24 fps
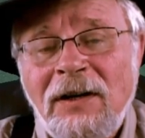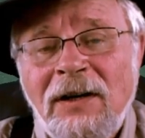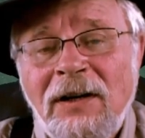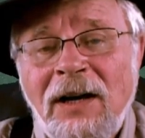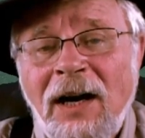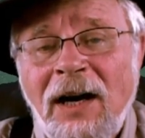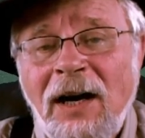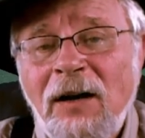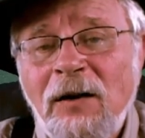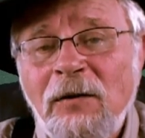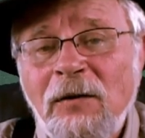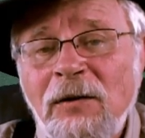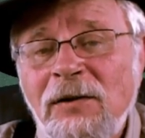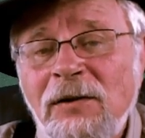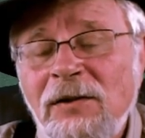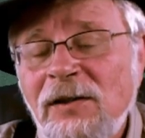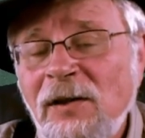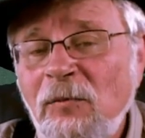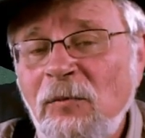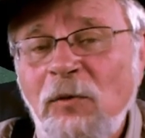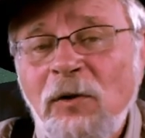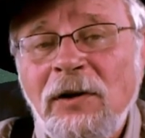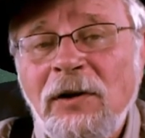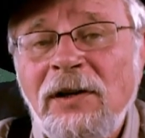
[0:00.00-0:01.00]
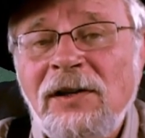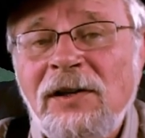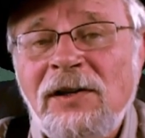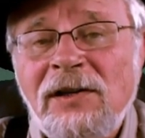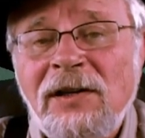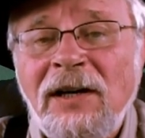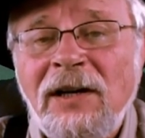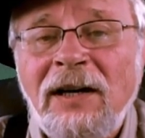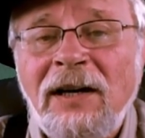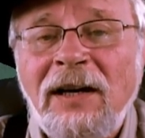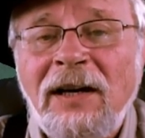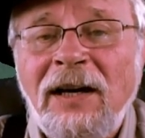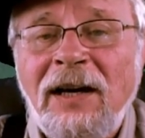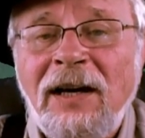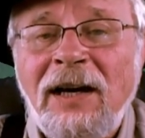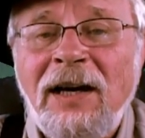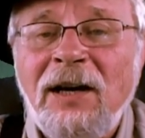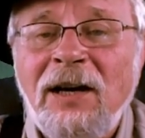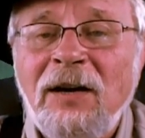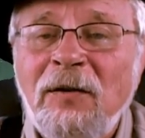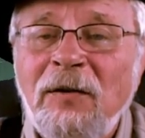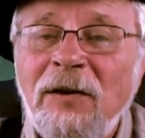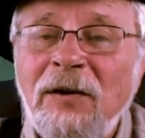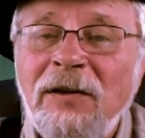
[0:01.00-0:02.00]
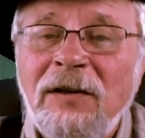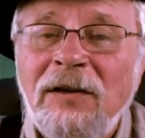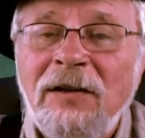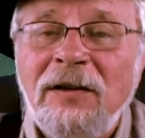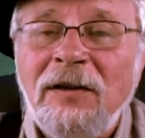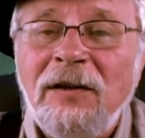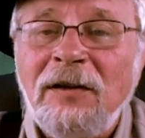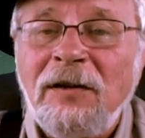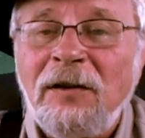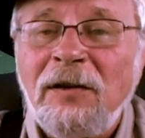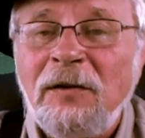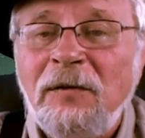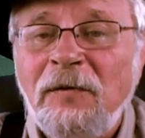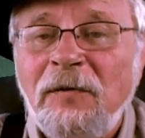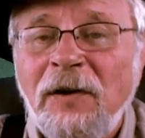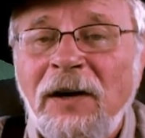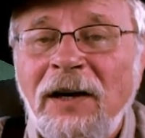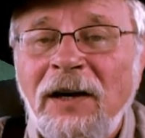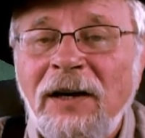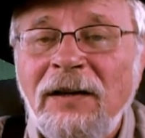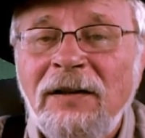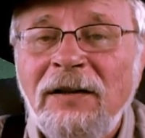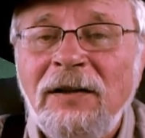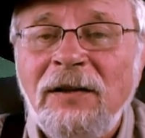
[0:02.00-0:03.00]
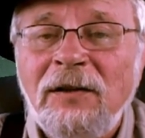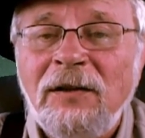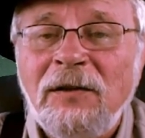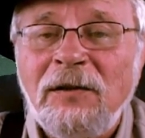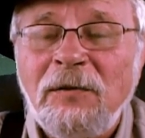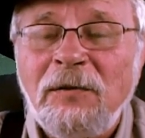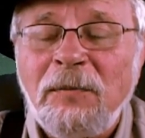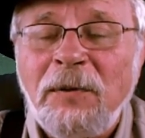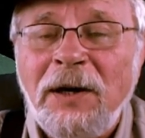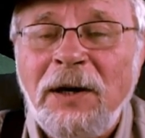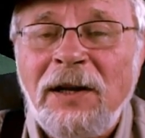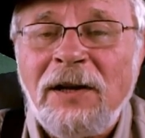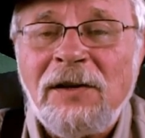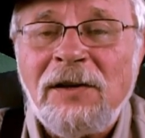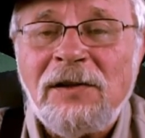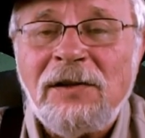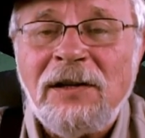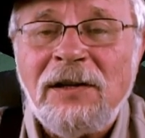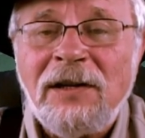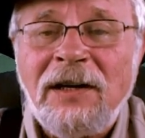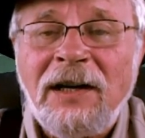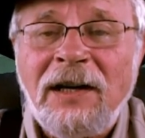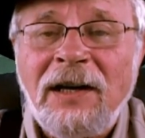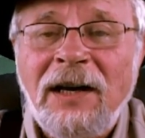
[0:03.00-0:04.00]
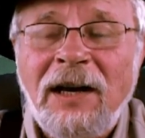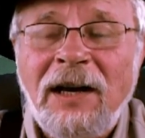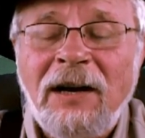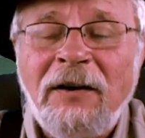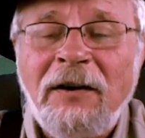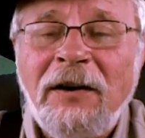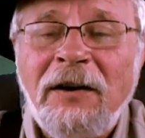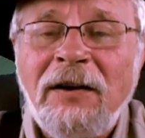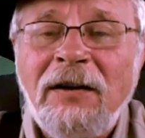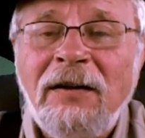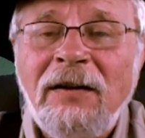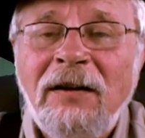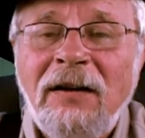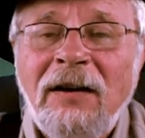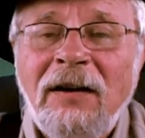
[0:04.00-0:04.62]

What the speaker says: out somewhere in the Sinai or in the Levant, Palestinian area,